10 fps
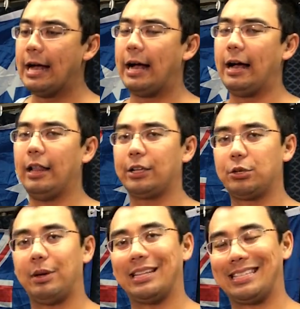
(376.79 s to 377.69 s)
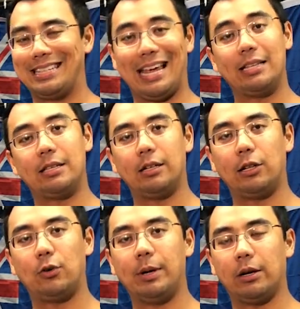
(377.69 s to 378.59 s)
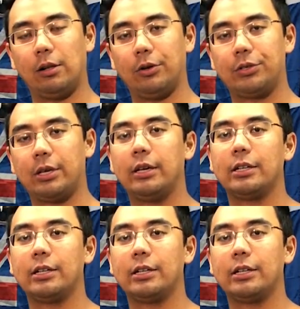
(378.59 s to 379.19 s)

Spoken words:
I like to bring the stance in a little bit closer,